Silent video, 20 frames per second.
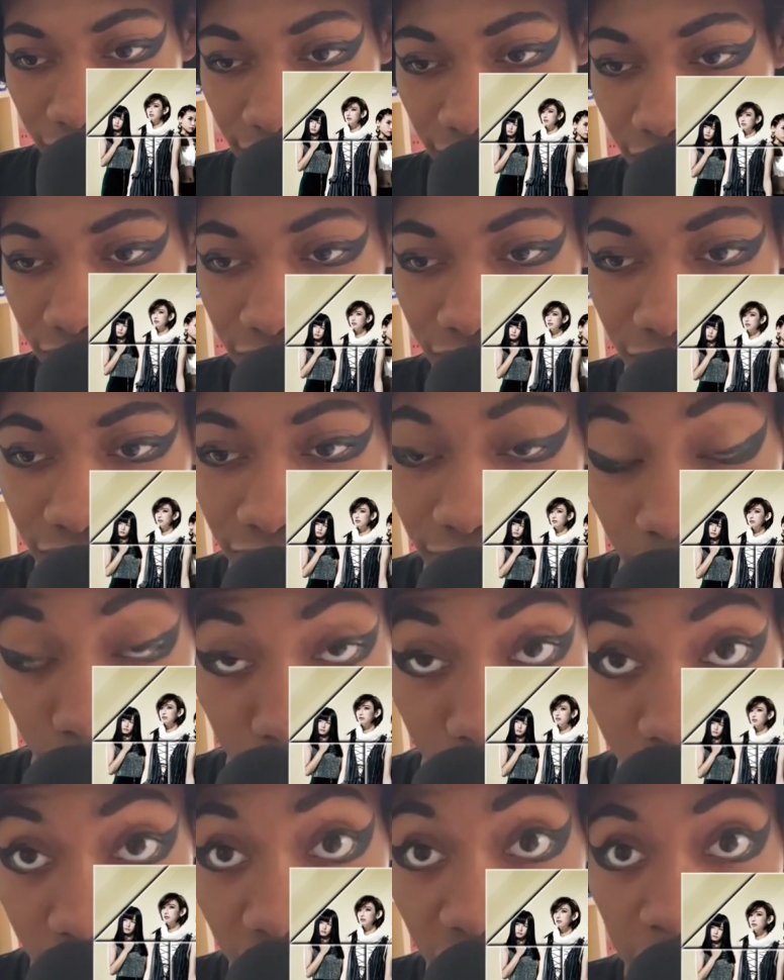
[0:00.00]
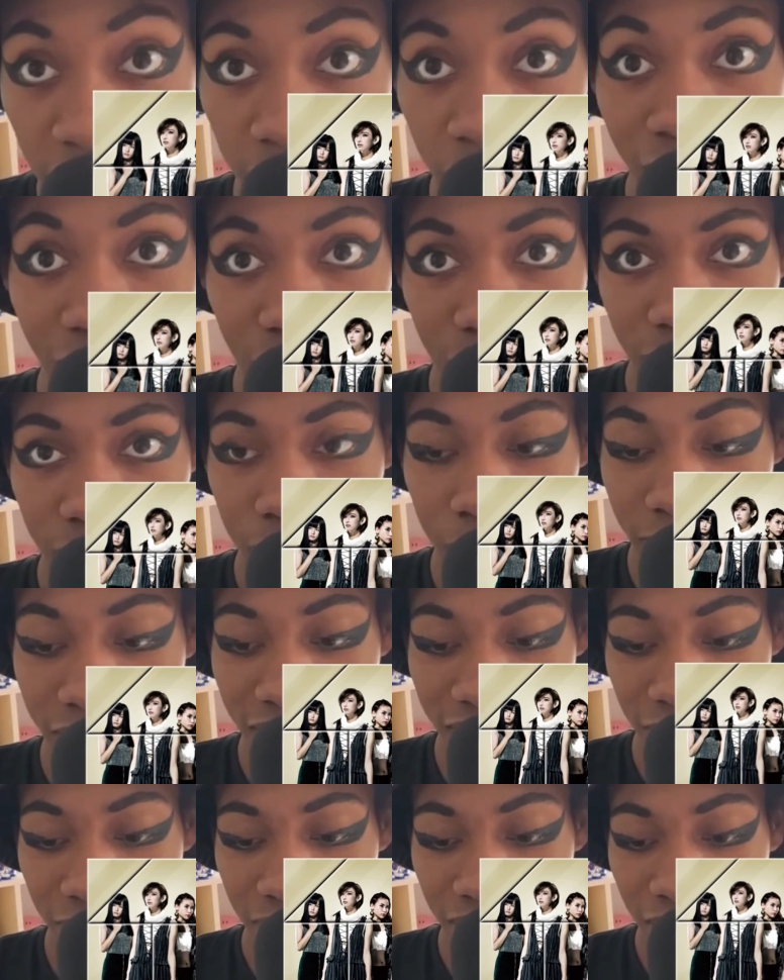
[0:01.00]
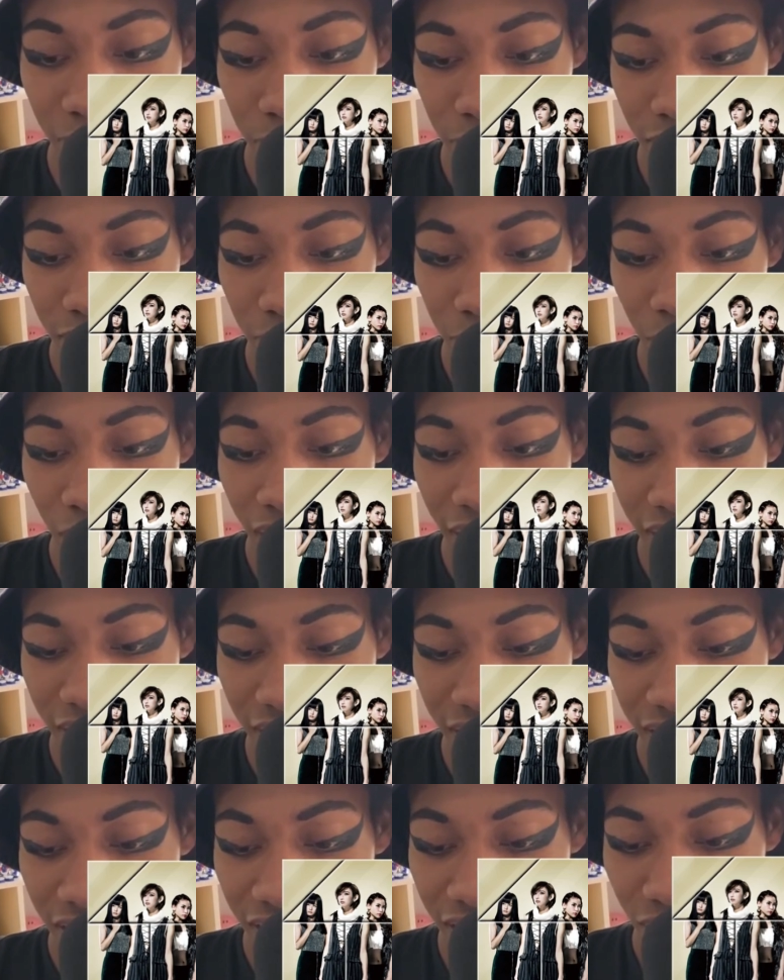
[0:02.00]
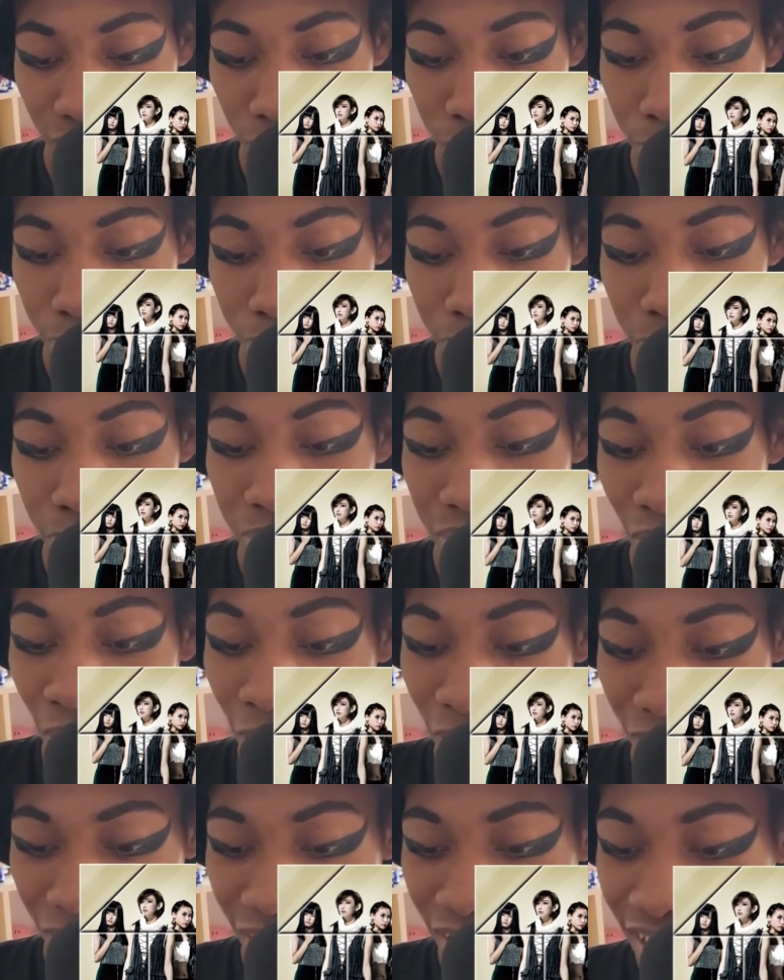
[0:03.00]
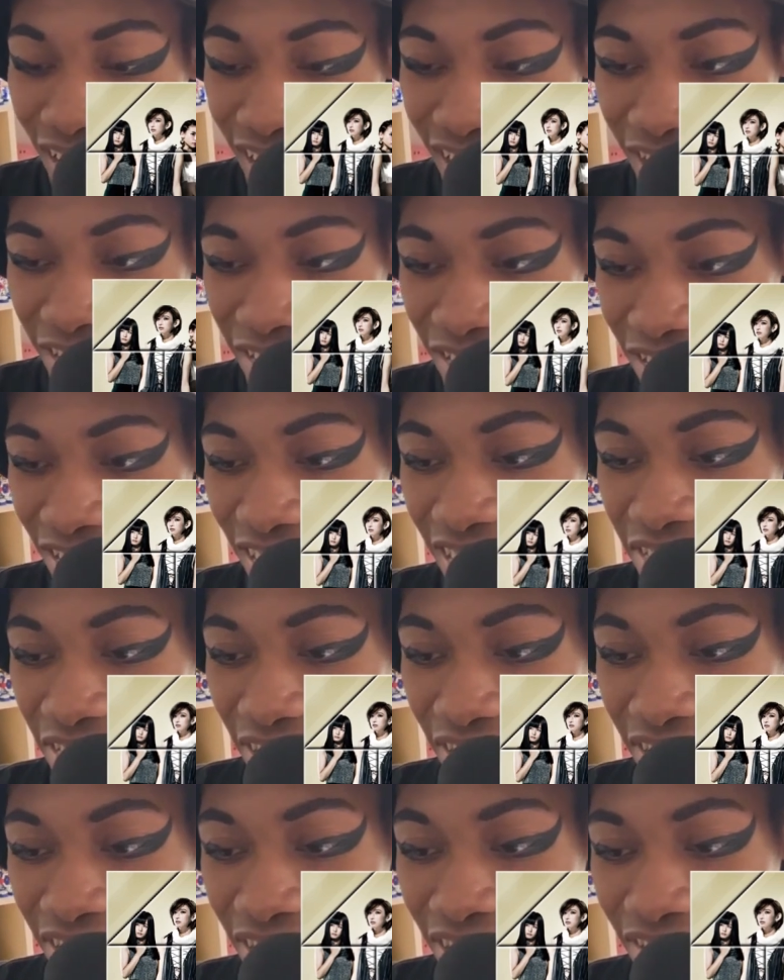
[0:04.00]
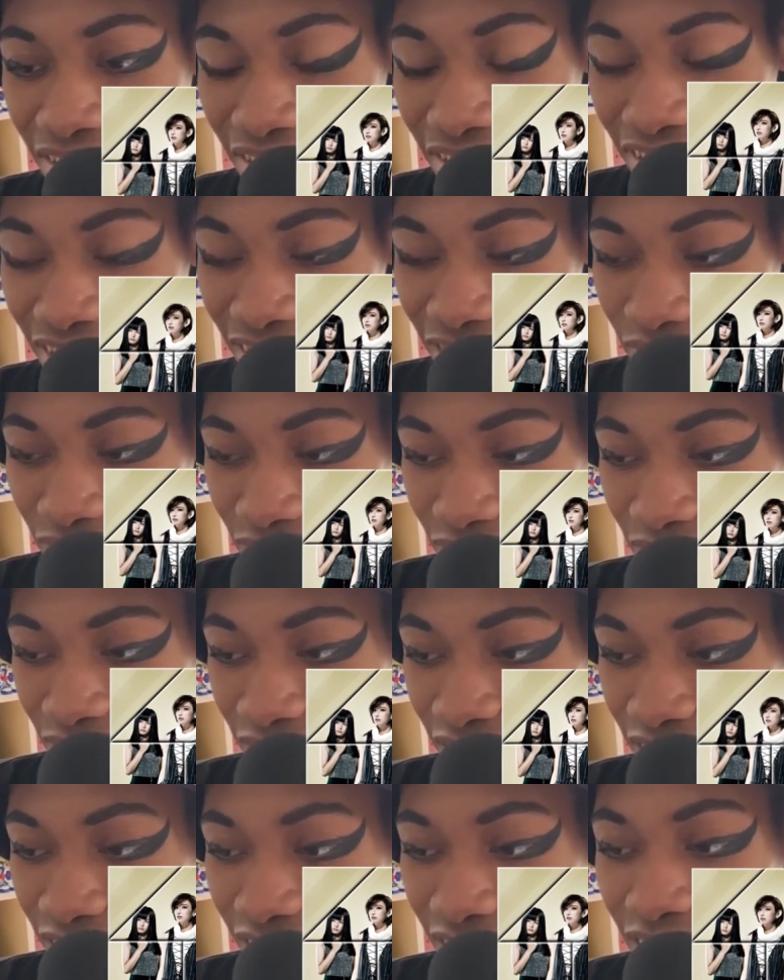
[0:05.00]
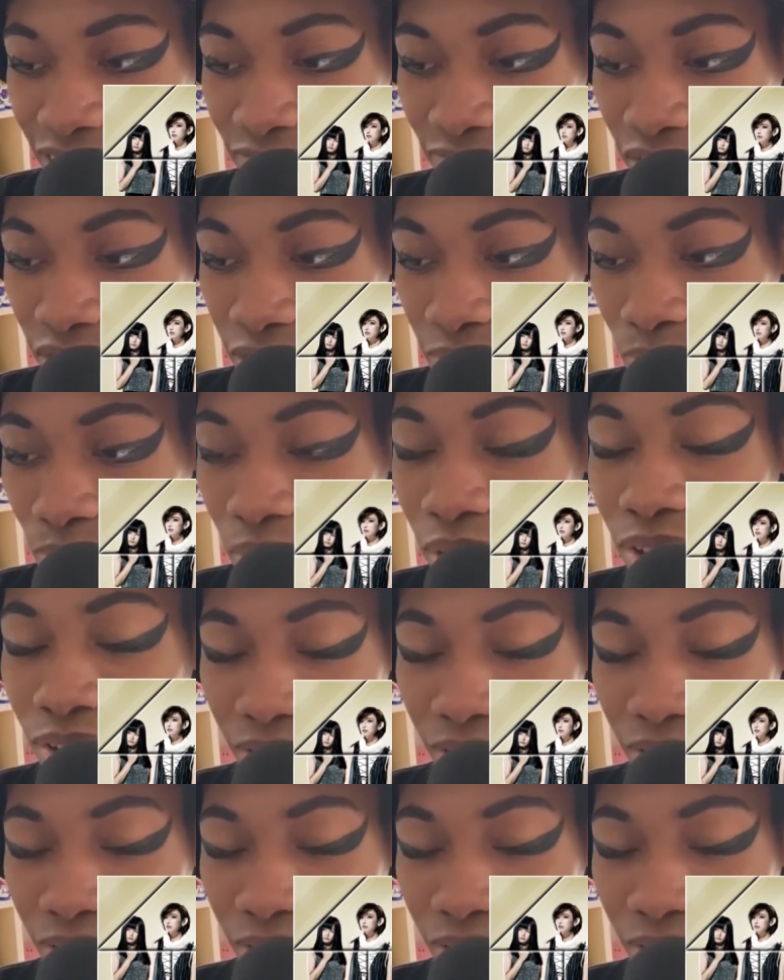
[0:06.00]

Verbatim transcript: It, it was a Kamen Rider pachinko game, which is why I think it's so bizarre because it, it doesn't, it's very weird